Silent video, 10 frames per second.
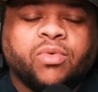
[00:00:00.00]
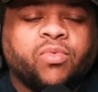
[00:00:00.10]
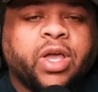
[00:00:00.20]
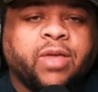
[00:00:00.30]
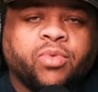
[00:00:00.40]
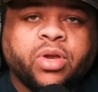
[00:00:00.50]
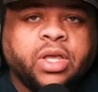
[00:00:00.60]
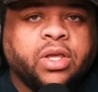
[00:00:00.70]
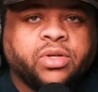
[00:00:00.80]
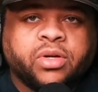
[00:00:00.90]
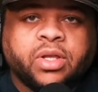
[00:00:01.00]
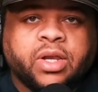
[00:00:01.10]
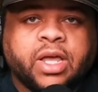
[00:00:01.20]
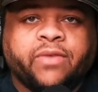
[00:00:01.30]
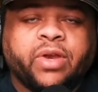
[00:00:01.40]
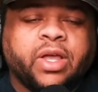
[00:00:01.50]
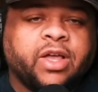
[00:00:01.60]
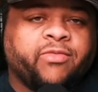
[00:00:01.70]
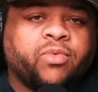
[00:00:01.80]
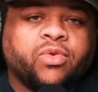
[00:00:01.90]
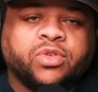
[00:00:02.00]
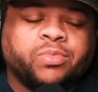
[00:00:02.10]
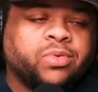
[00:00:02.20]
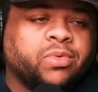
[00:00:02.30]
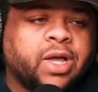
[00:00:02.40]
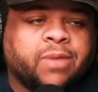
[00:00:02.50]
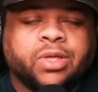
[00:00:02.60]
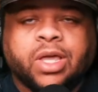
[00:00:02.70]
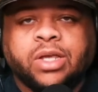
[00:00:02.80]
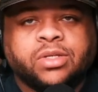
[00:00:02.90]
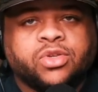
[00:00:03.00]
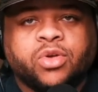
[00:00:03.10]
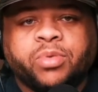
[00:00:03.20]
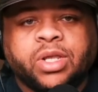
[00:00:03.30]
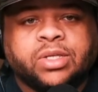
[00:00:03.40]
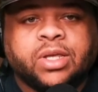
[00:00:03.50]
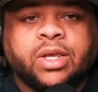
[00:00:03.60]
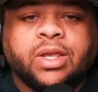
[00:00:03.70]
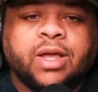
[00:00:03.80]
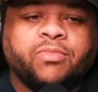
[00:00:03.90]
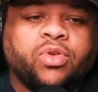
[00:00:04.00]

way more easier than having to have multiple applications open at the same time.